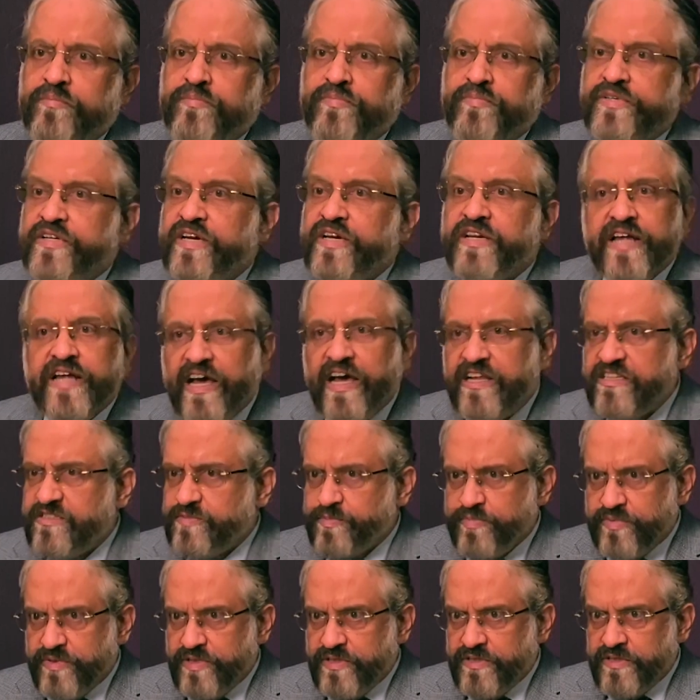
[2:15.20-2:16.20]
enhance
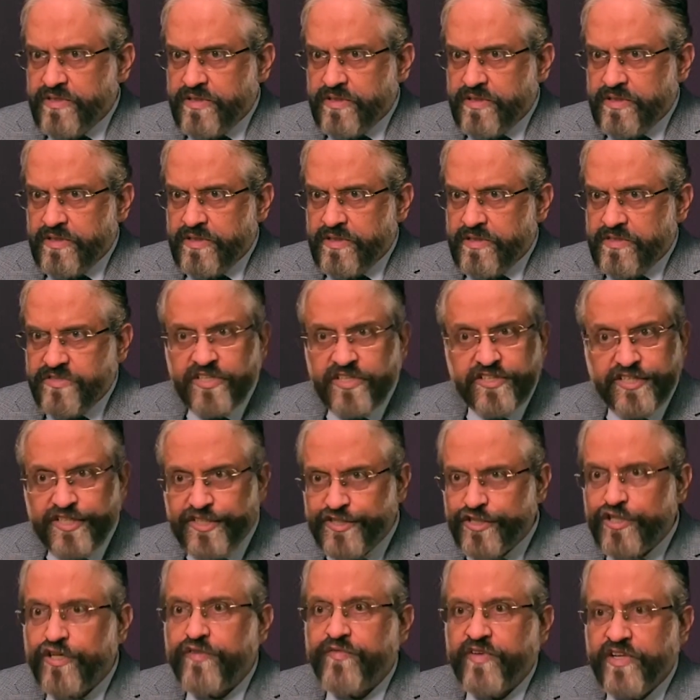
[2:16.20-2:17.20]

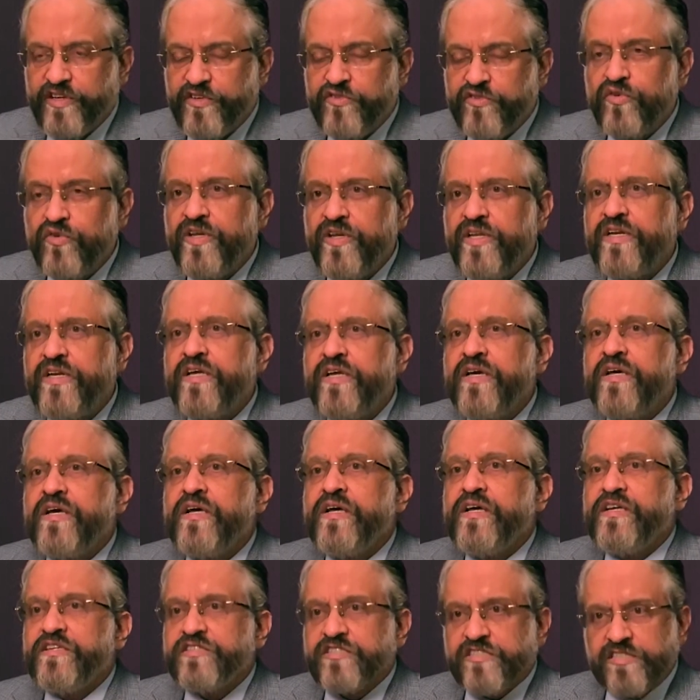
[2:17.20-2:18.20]
secretion of insulin,
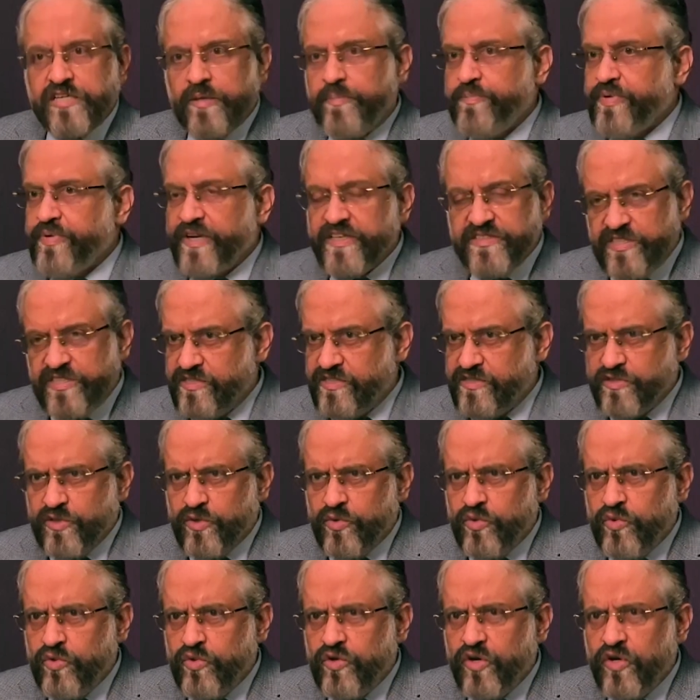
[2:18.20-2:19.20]
suppresses the
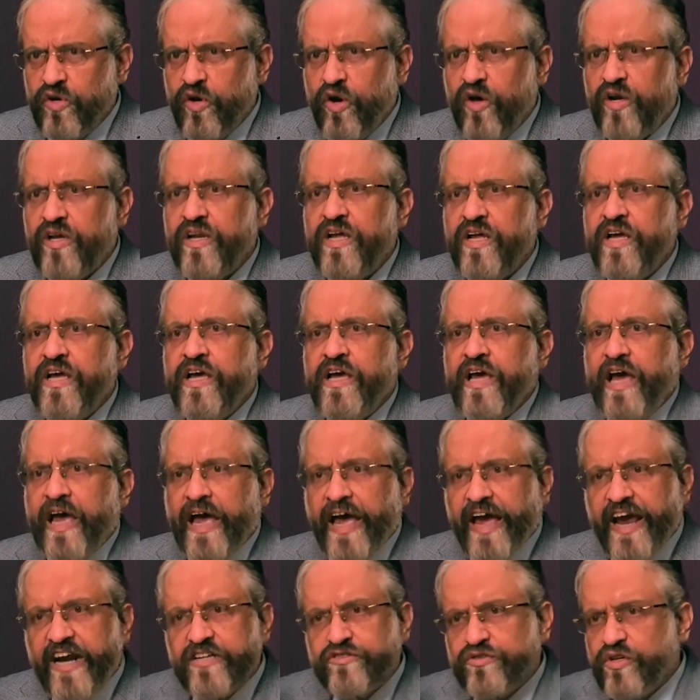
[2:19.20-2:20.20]
glucagon,
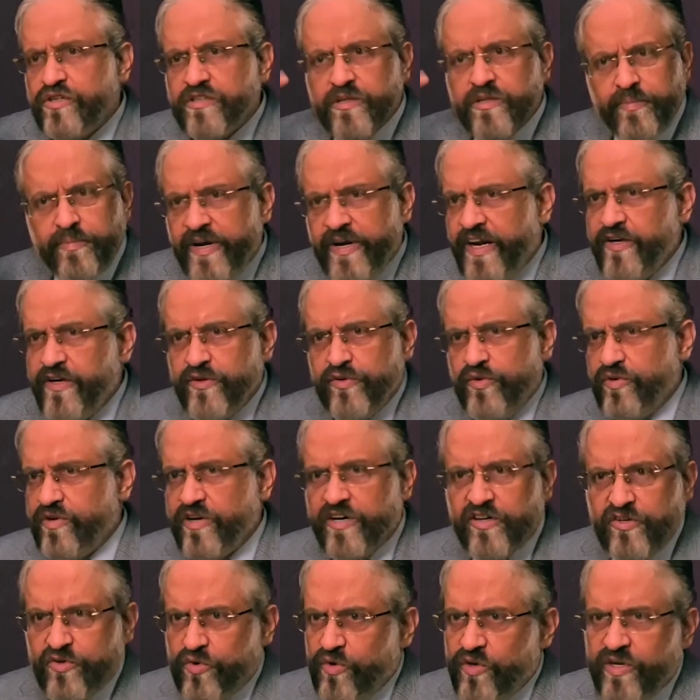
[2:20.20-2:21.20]
acts on the brain to
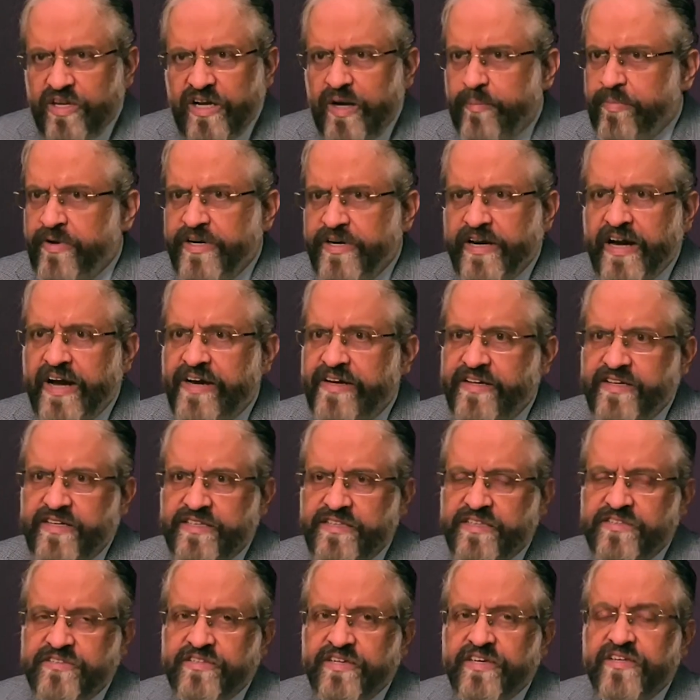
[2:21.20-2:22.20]
control our appetite and
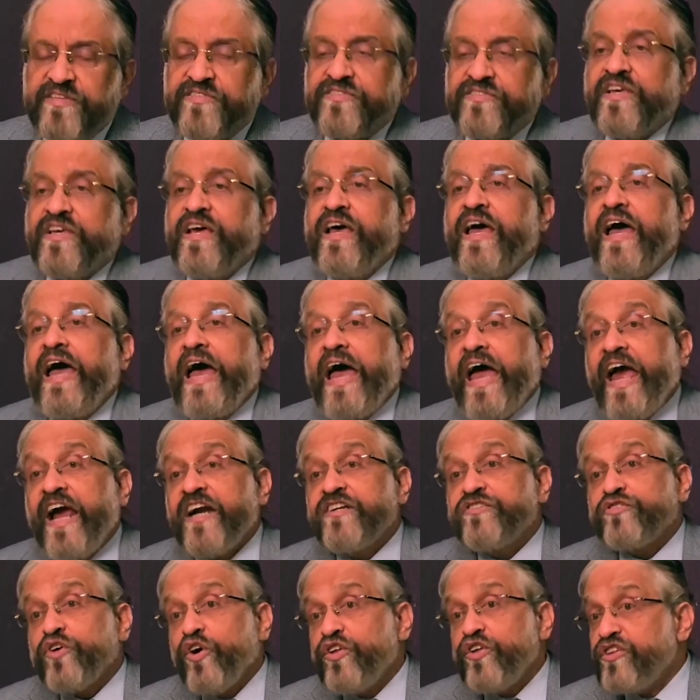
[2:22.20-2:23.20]
other things,
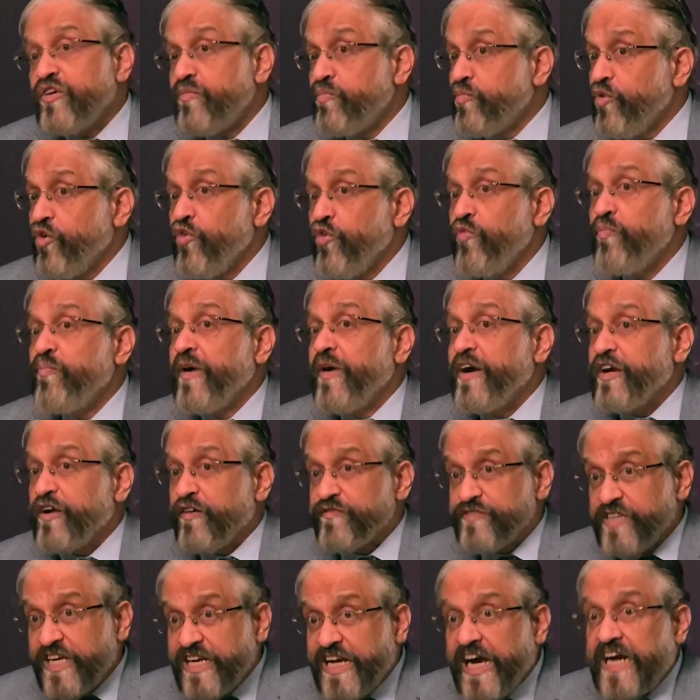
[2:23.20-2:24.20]
acts on the movement of
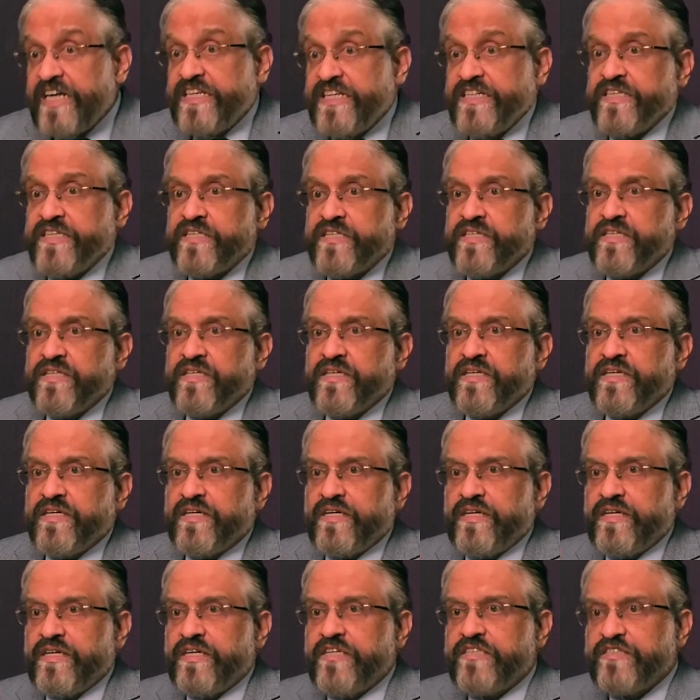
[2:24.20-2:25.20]
the gut.
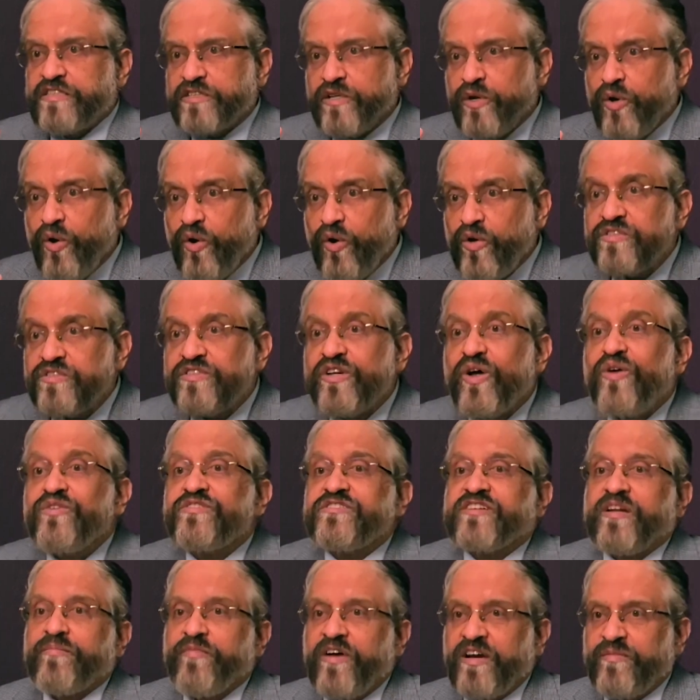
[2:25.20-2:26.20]
It slows down
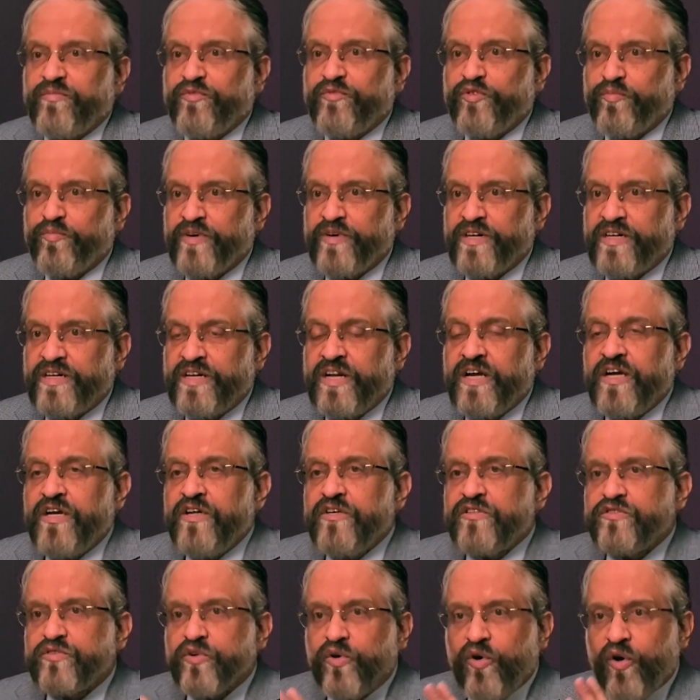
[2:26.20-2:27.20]
stomach movement.
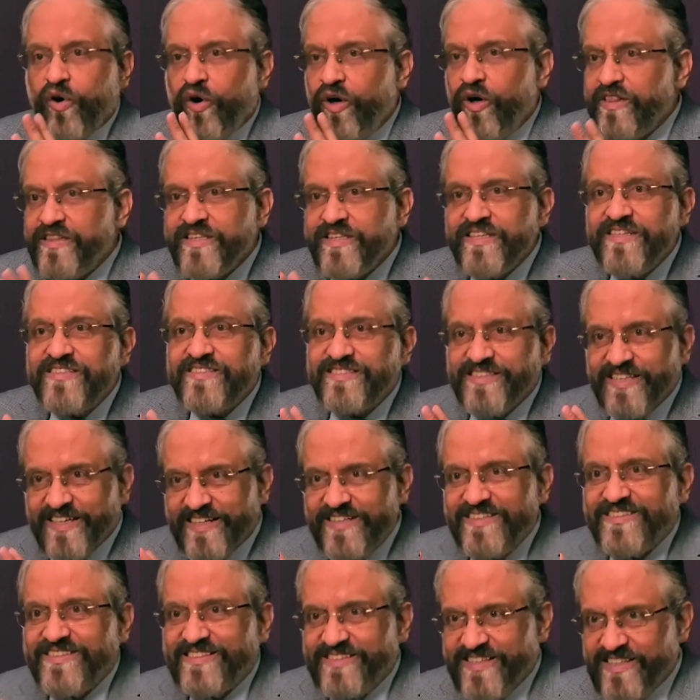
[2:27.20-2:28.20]
So all these
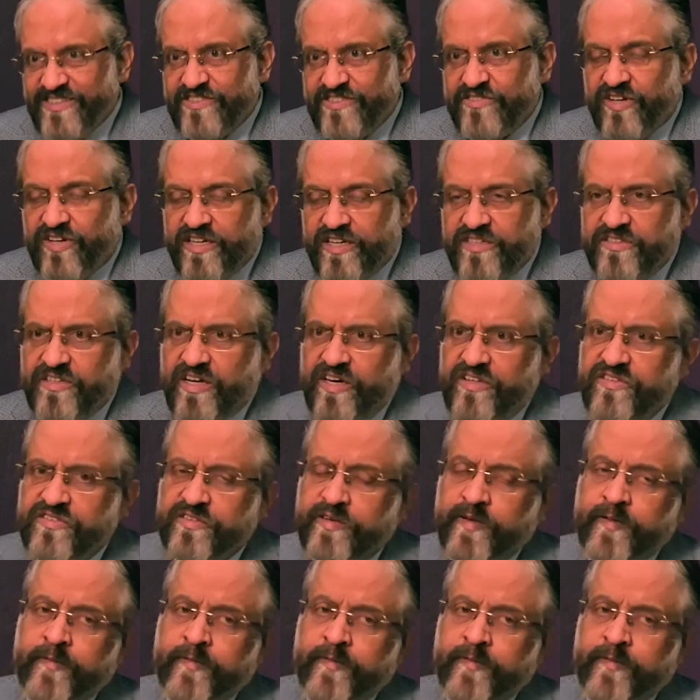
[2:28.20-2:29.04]
things this drug does.